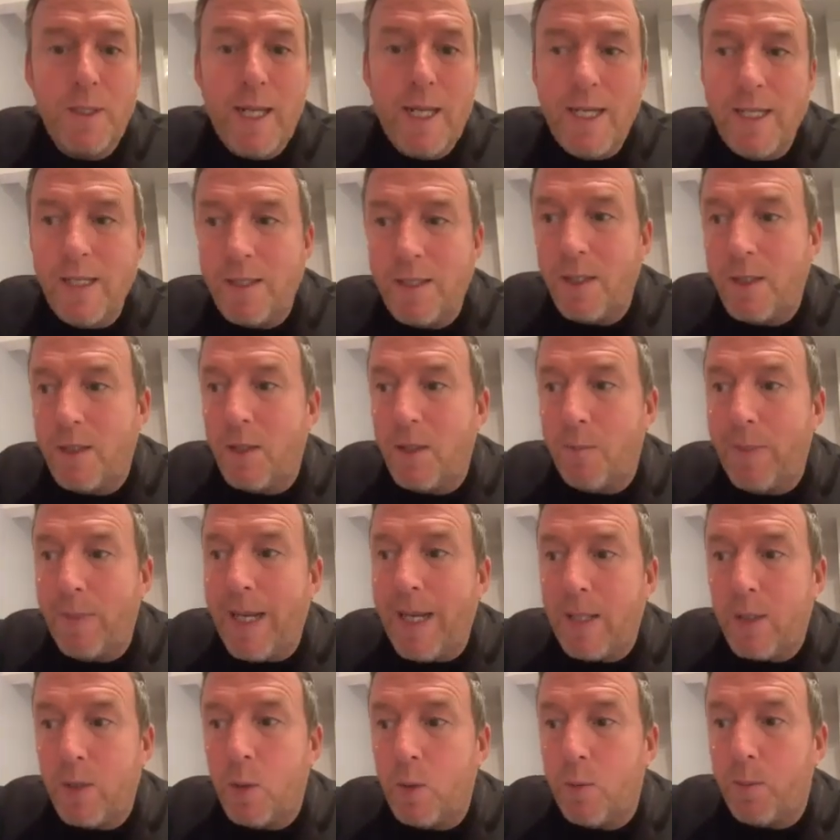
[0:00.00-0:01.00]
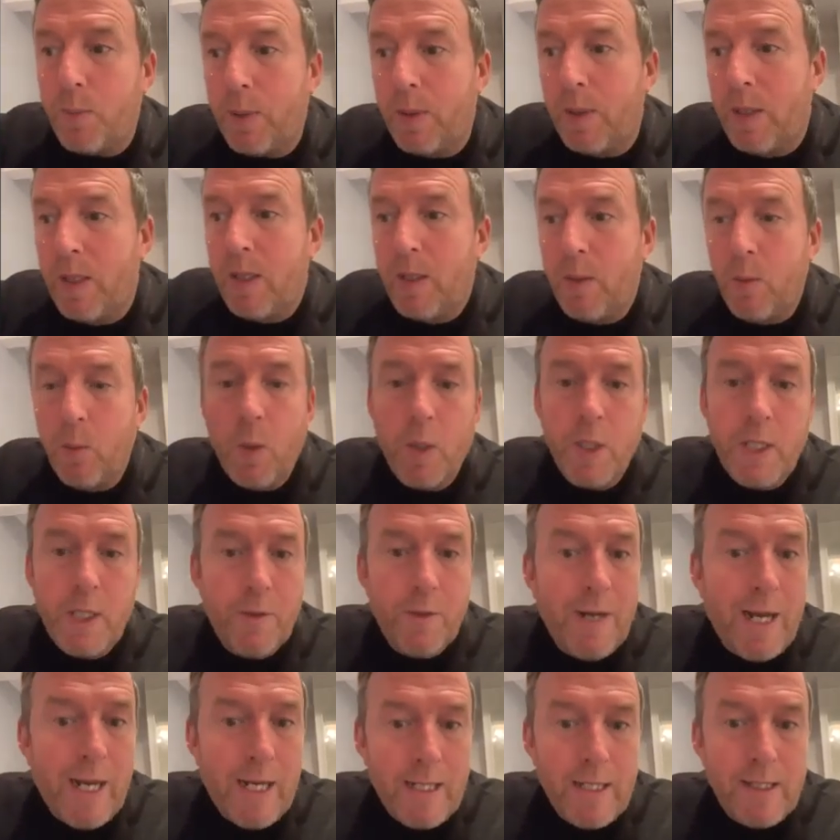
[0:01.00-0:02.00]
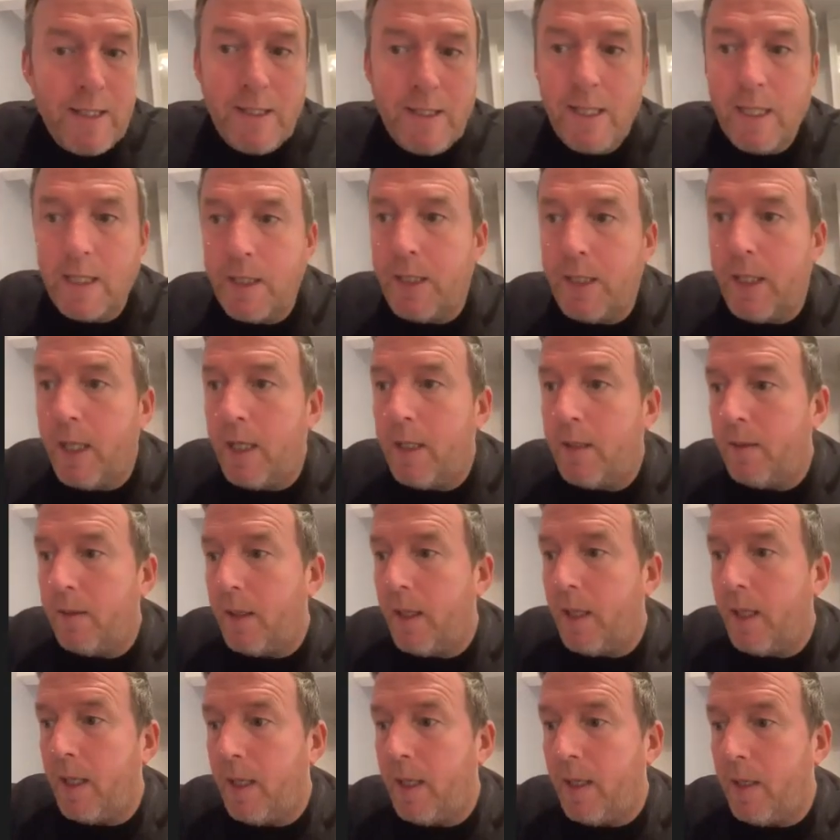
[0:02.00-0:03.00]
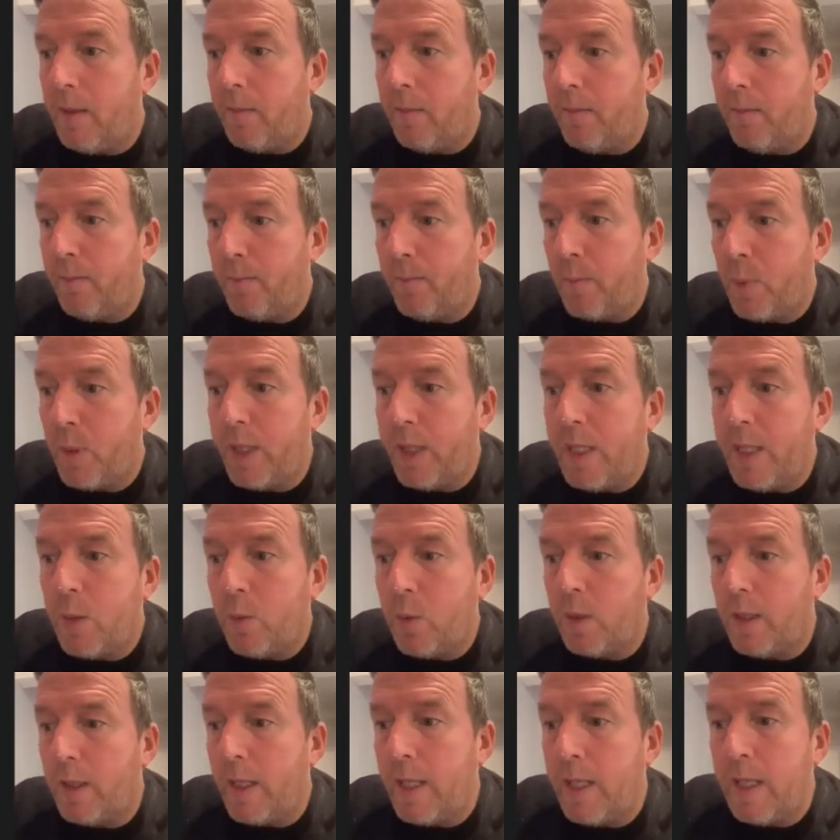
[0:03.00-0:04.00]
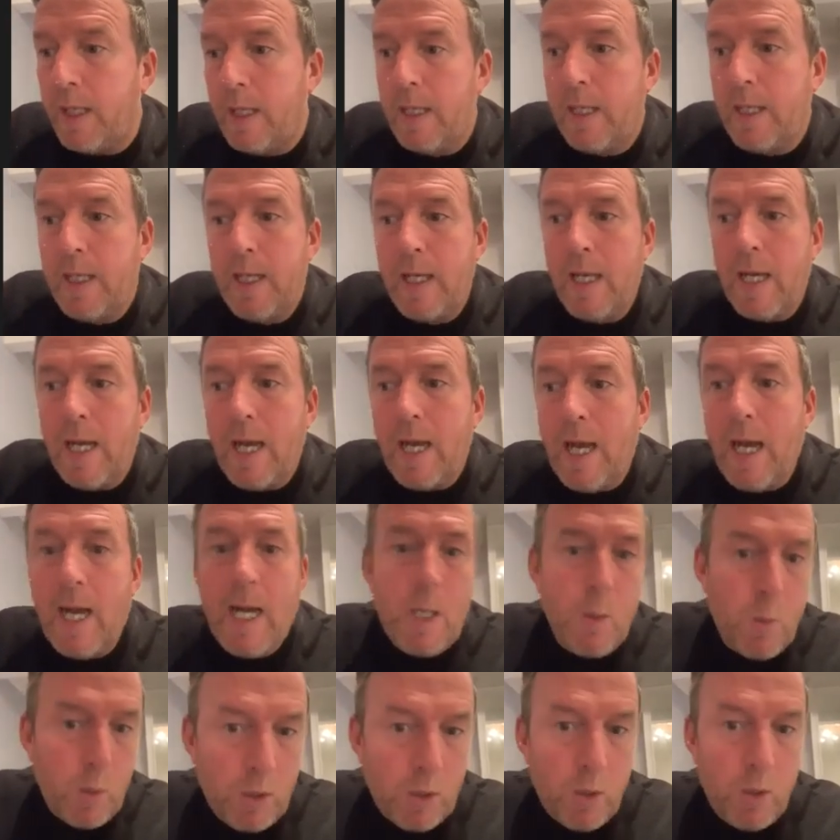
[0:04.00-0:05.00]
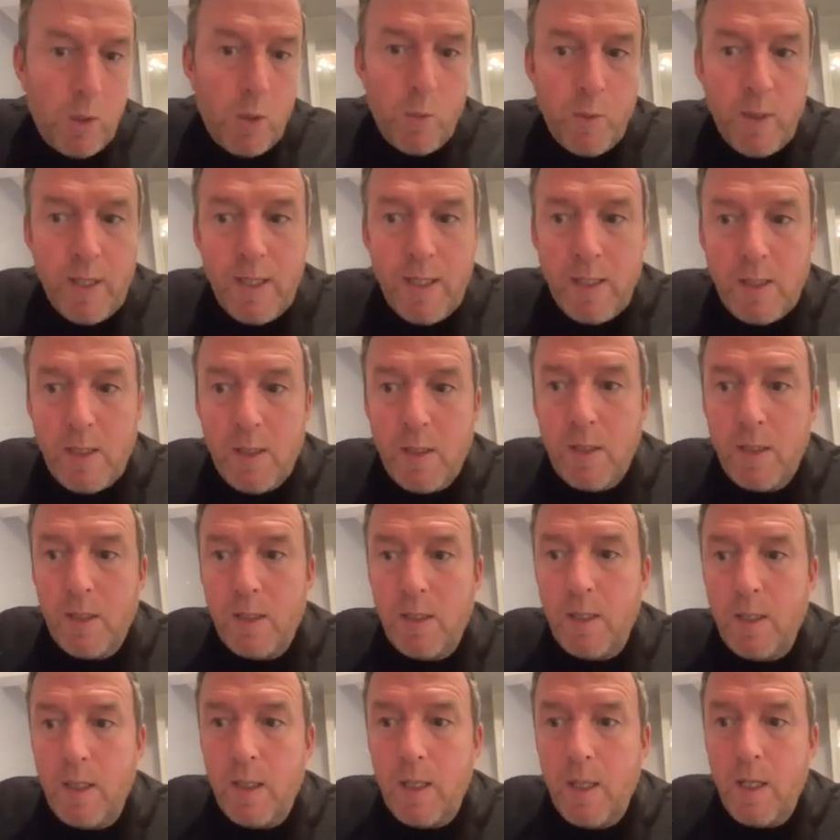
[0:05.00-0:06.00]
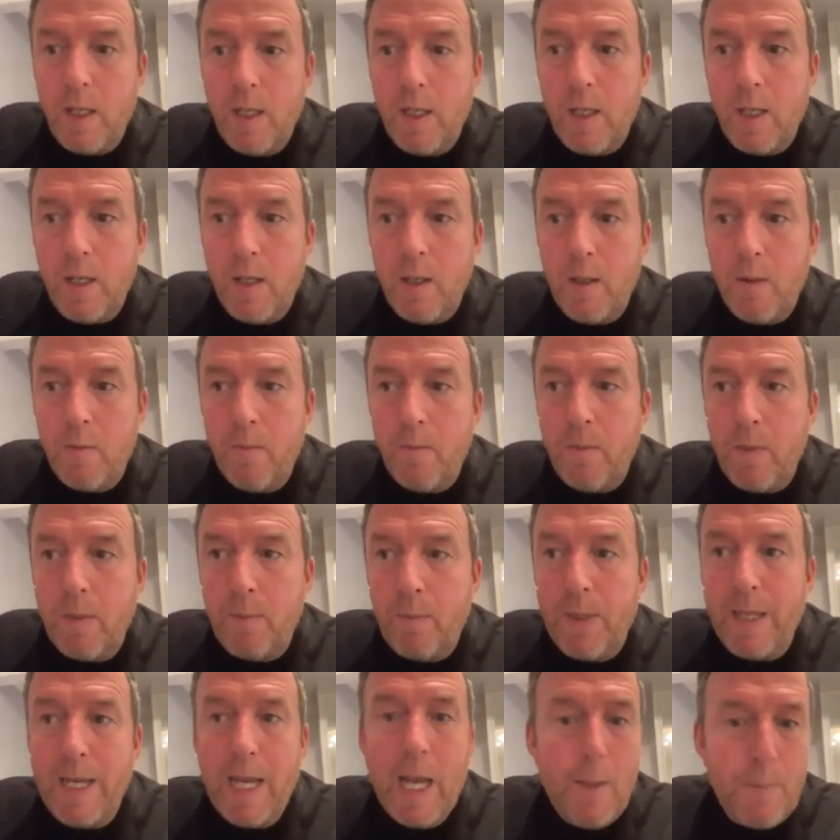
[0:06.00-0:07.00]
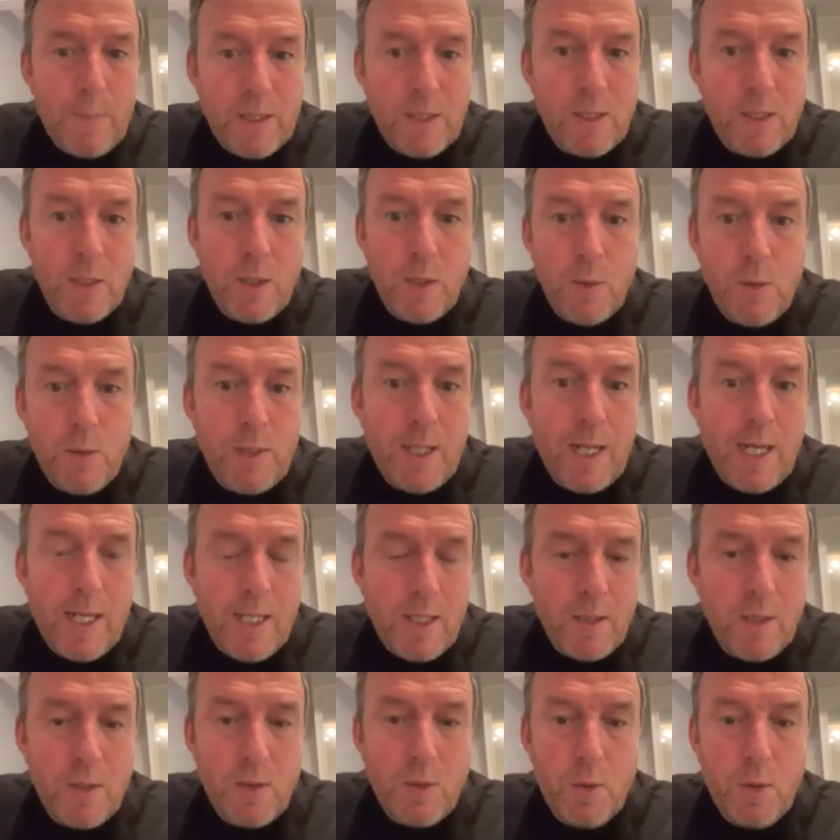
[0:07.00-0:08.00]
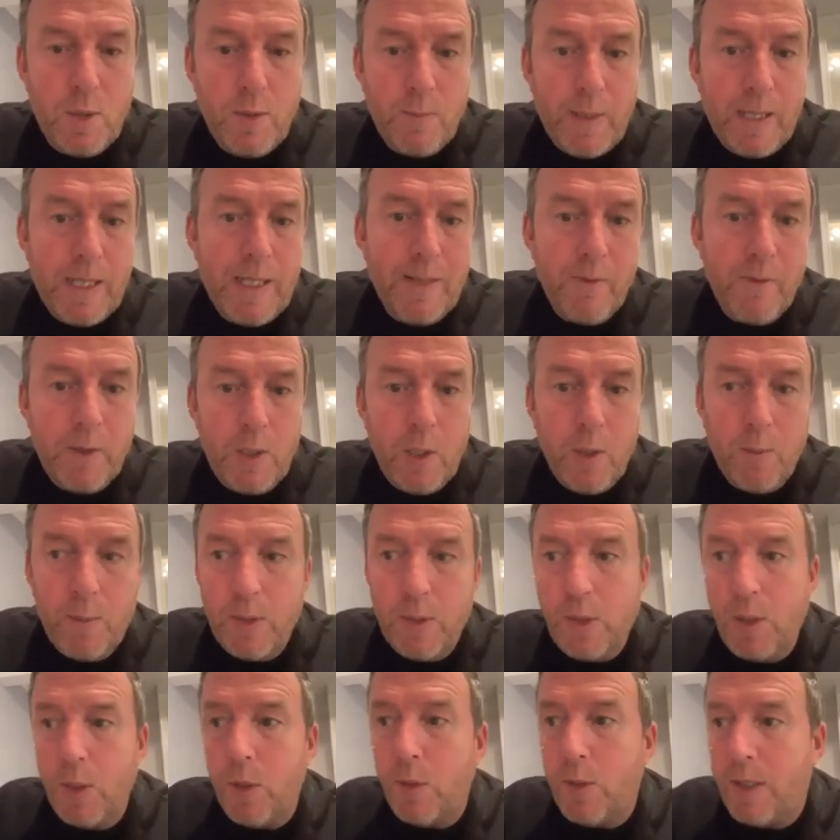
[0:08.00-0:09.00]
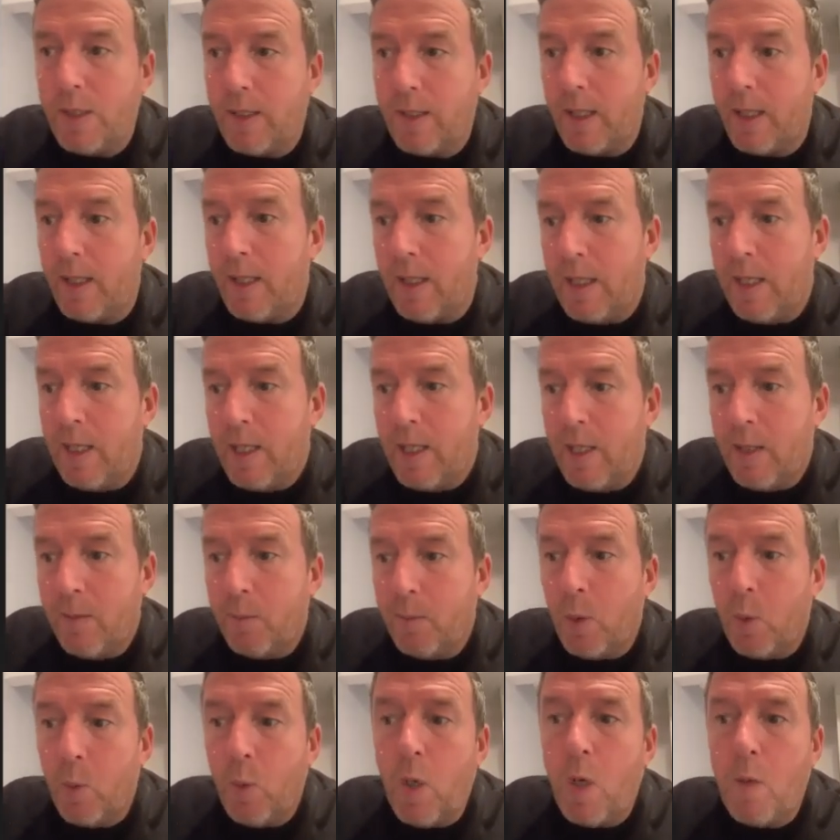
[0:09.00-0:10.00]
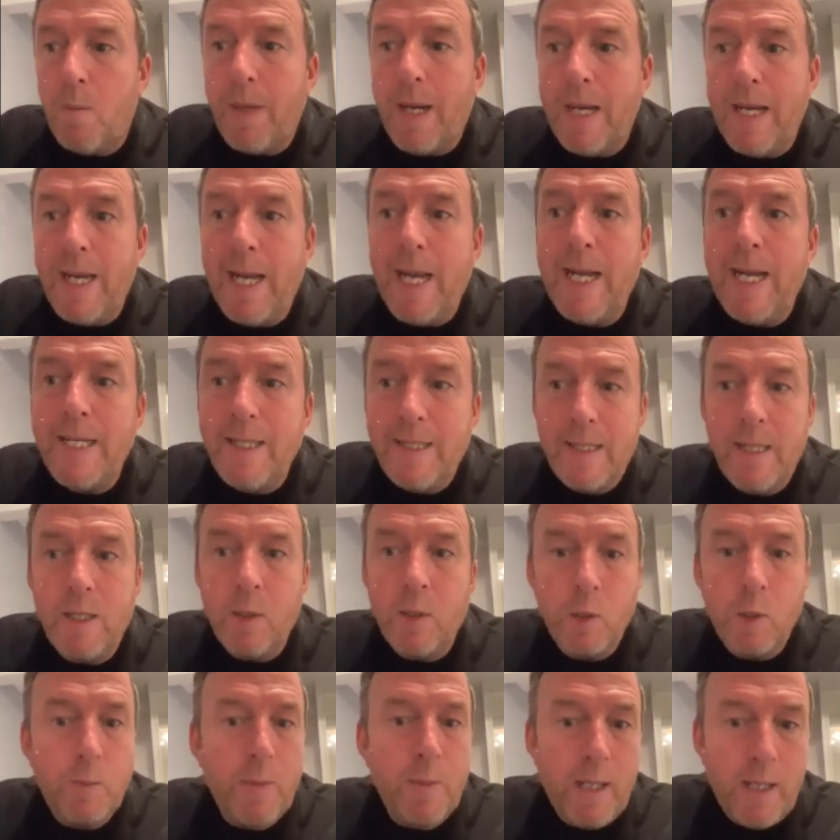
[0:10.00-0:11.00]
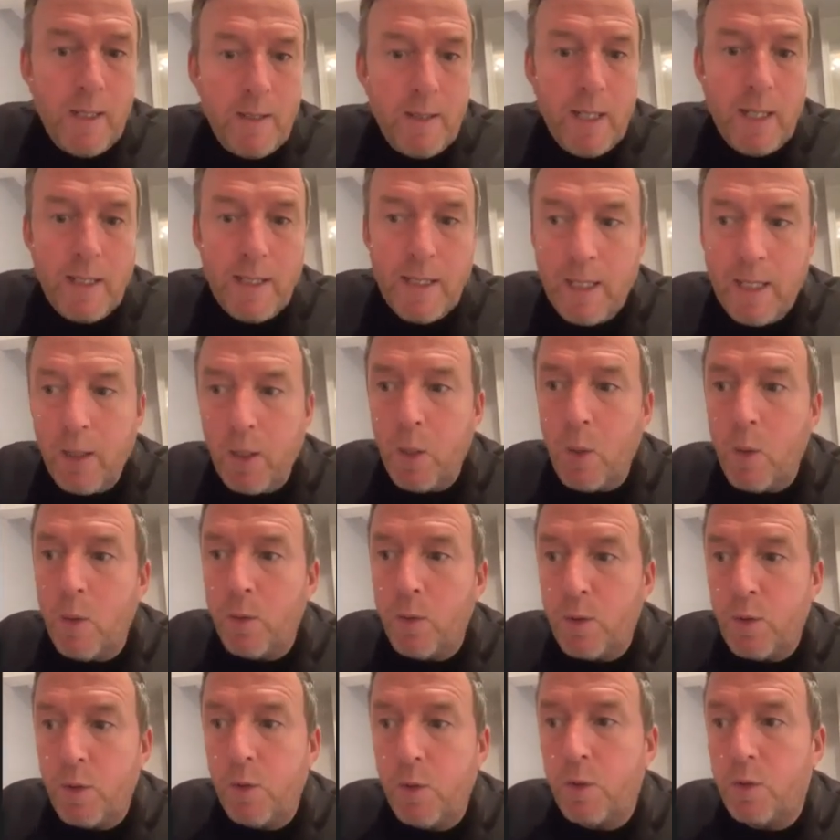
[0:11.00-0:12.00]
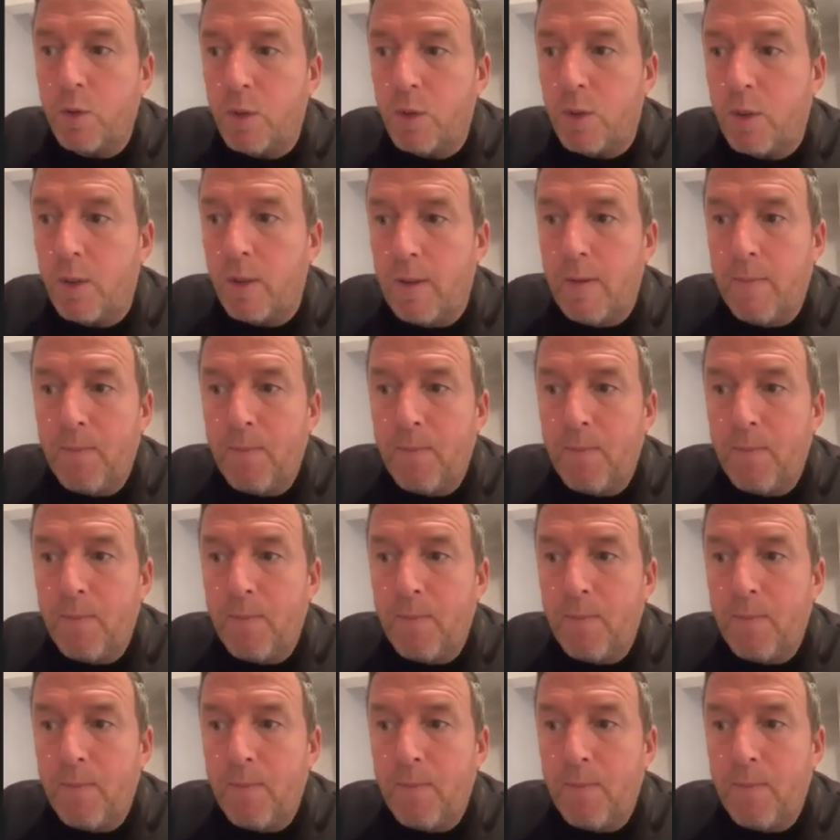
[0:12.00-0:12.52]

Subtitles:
data to back up what your eye is telling you. But equally, I will always be happy to use data should I be given the opportunity. But what my eye tells me, and then go and trust